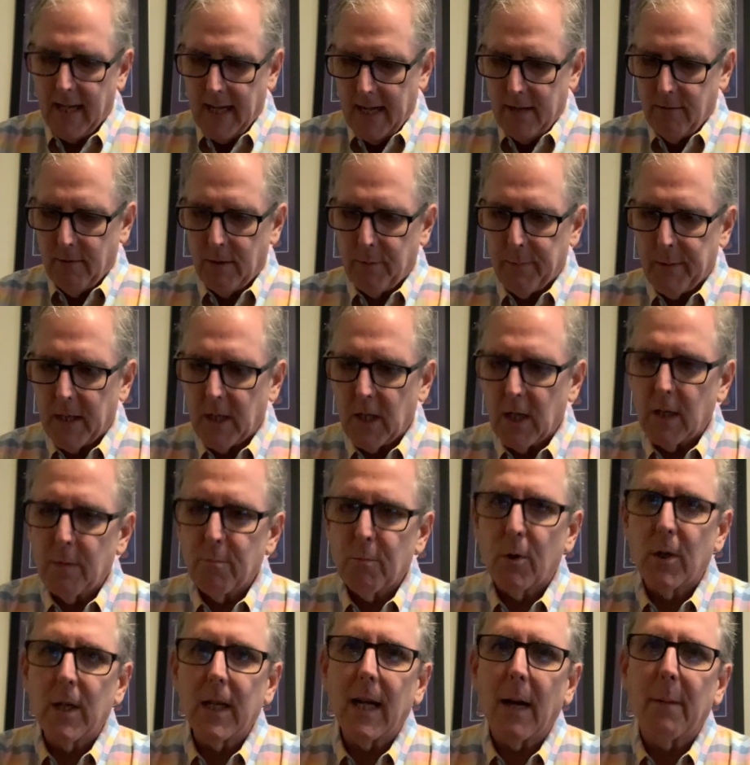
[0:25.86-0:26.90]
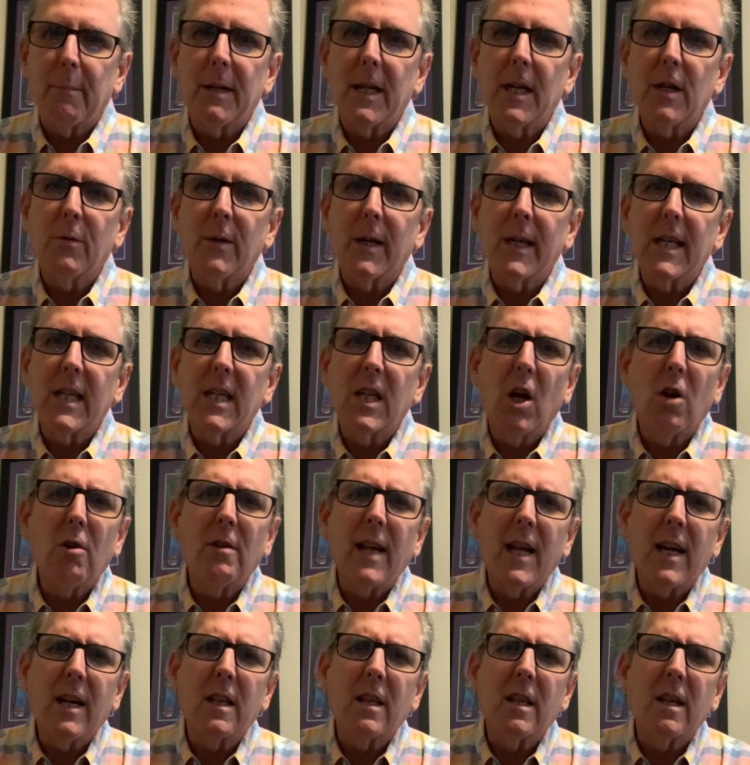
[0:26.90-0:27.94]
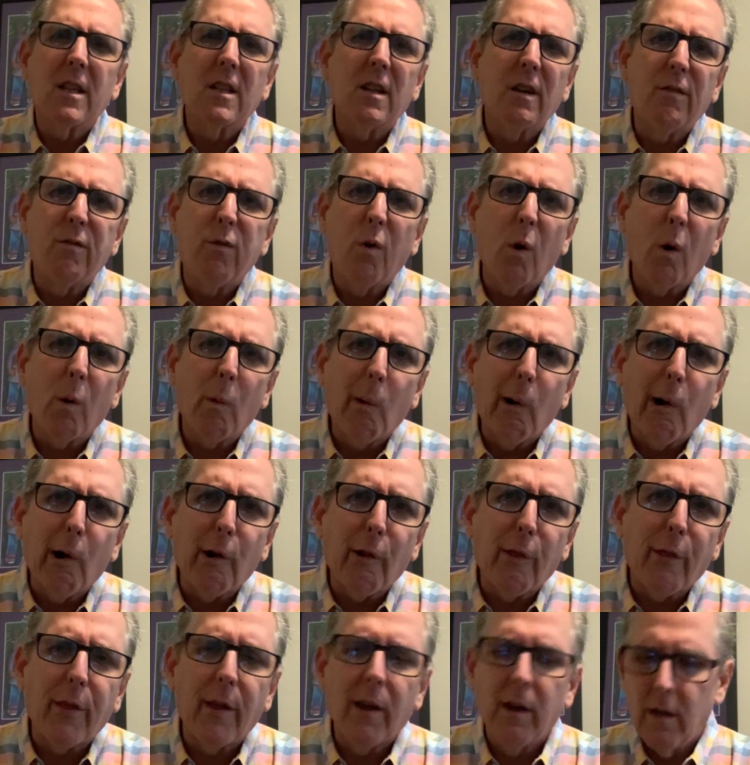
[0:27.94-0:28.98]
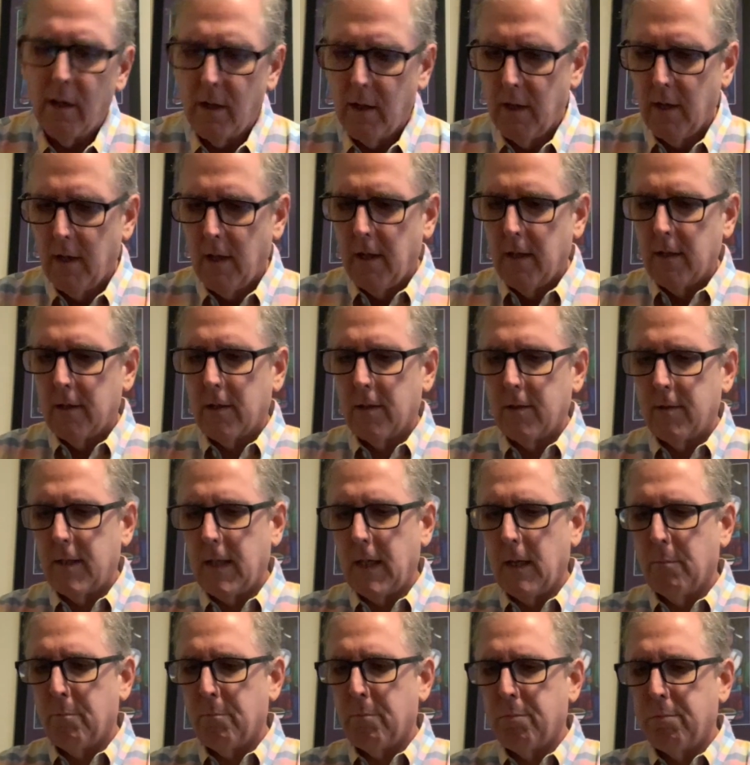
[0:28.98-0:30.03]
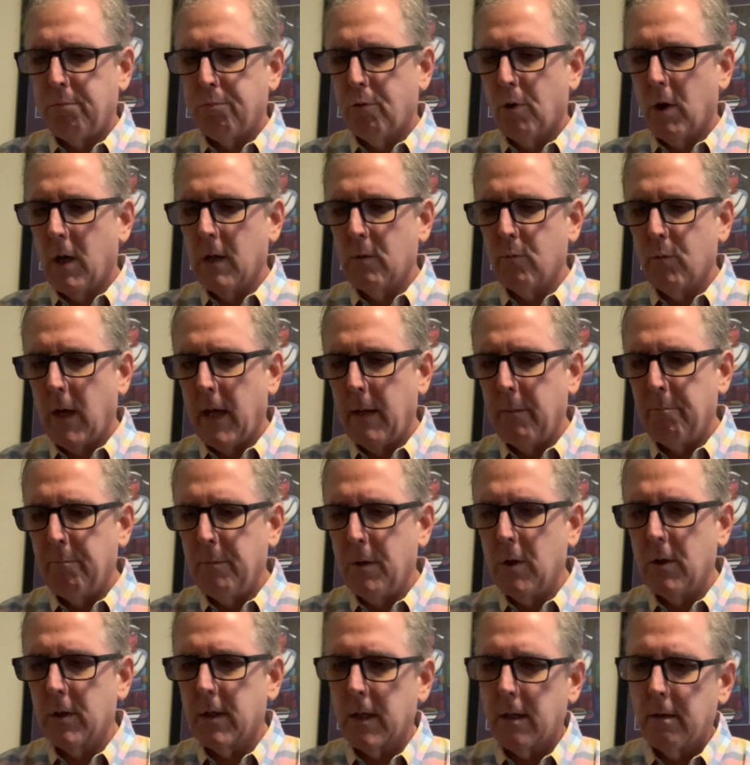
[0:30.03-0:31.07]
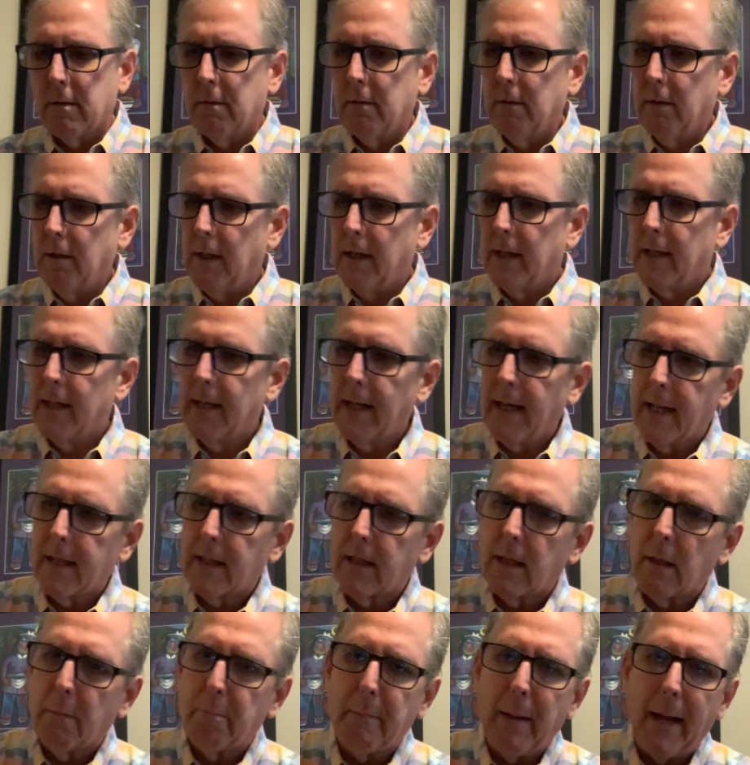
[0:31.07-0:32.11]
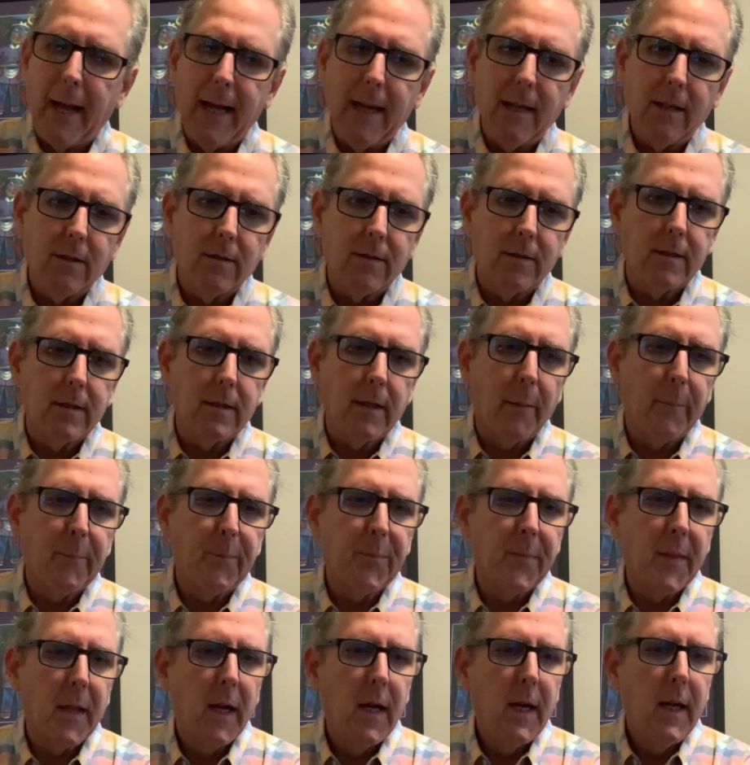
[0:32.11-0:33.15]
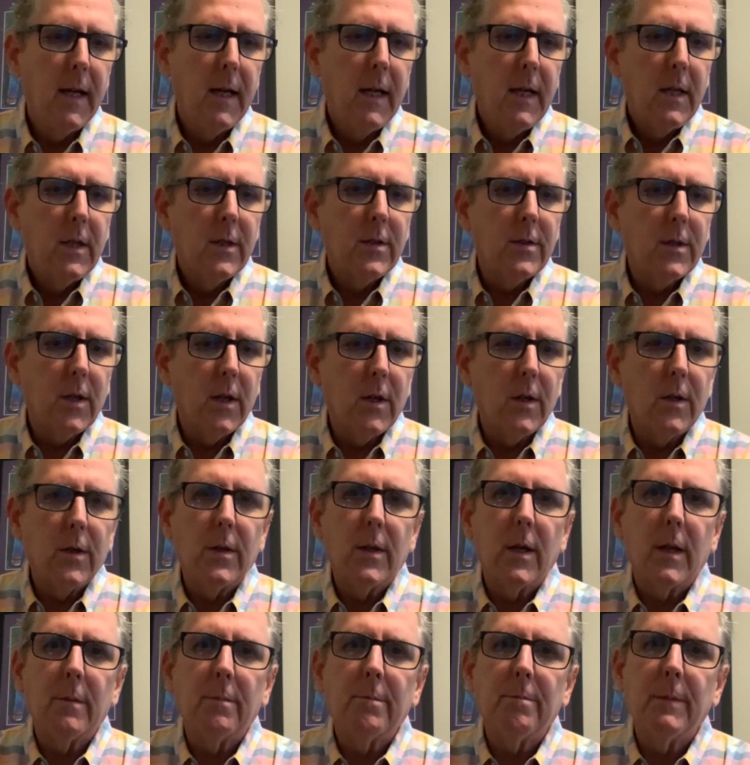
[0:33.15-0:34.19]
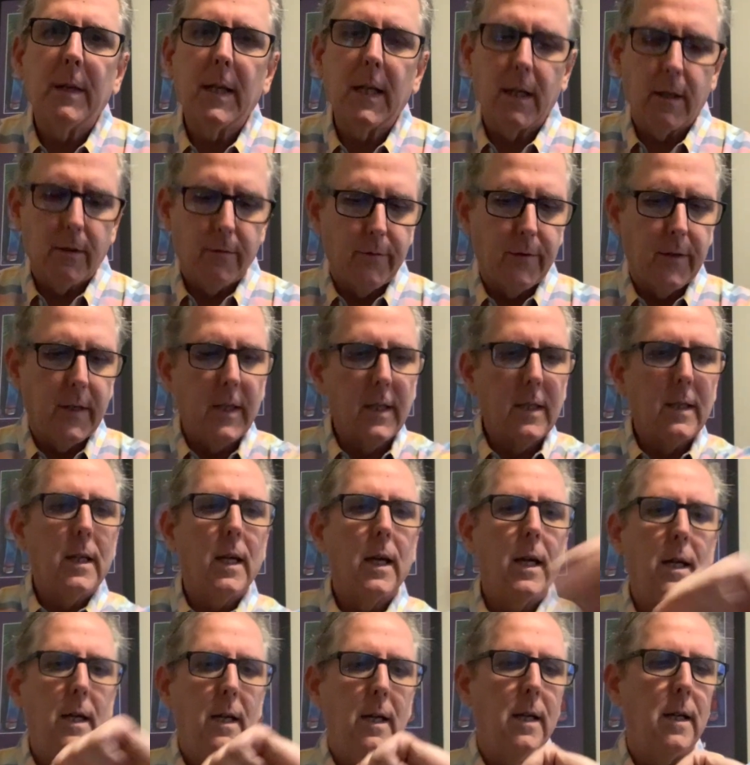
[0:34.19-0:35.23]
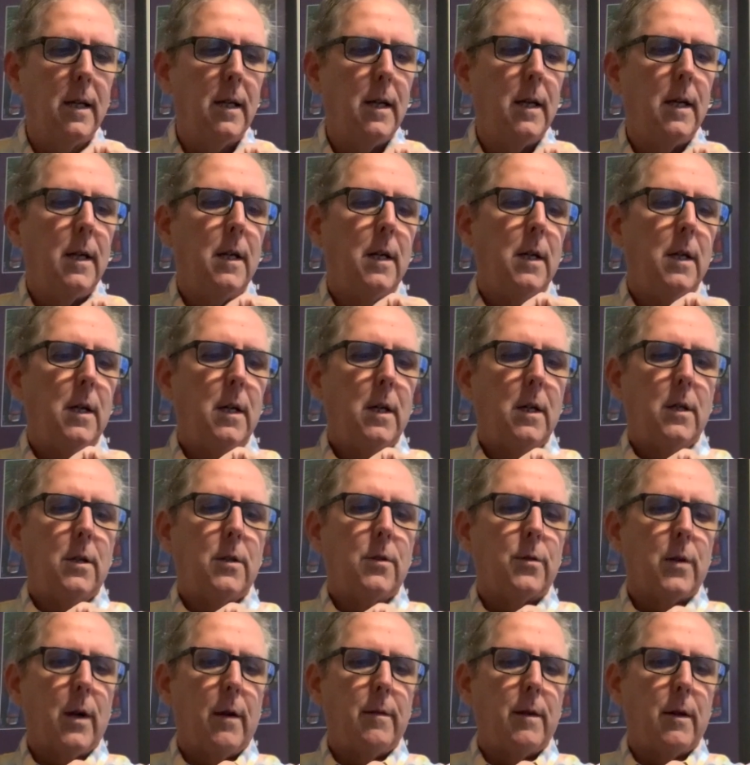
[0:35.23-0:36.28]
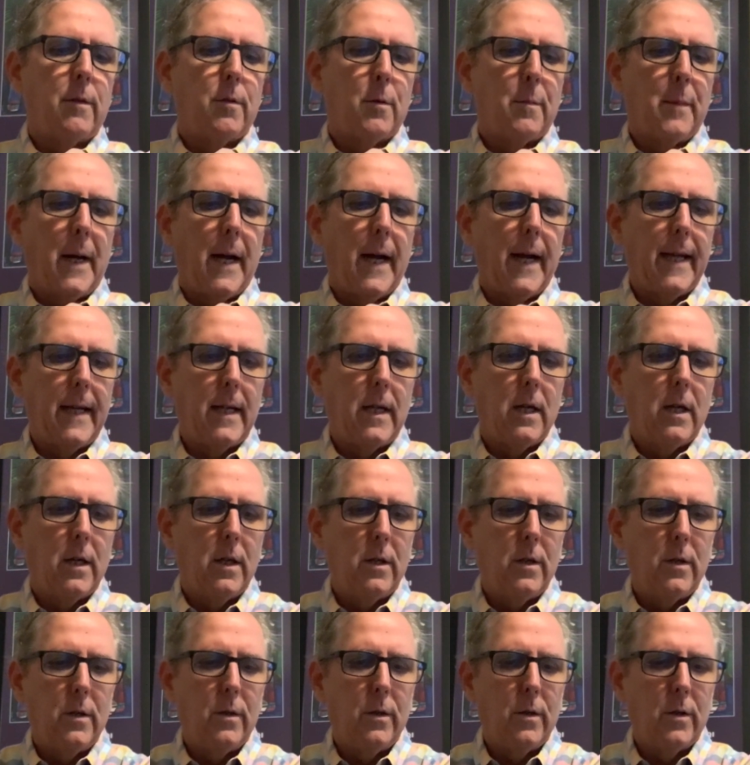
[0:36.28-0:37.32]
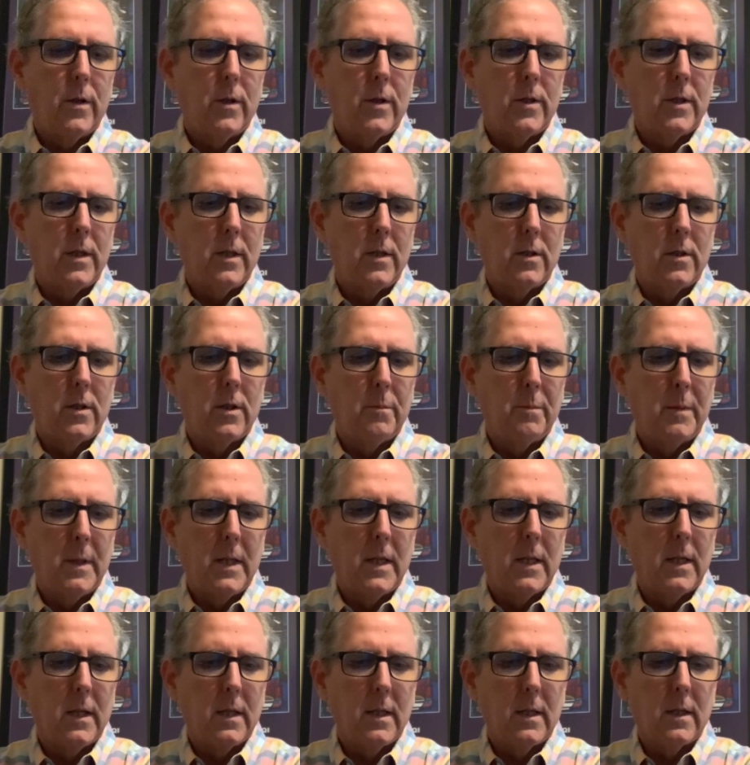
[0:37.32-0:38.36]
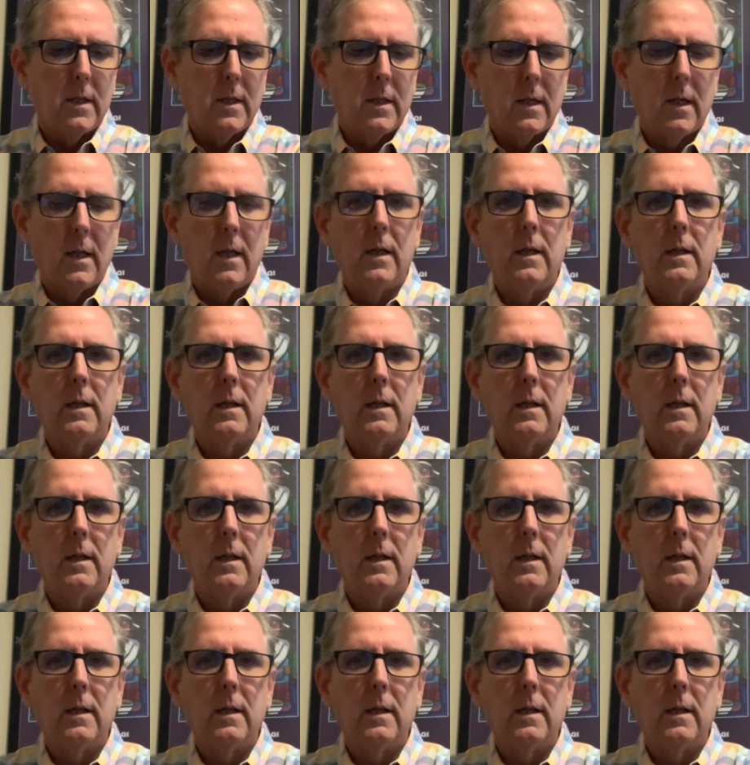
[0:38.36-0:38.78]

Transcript: Anyway, it's been a good morning. I'm getting ready to go down to Fort Worth to see a Broadway musical at the Bass. So I'm meeting a friend who's driving up from Hico. She should be there.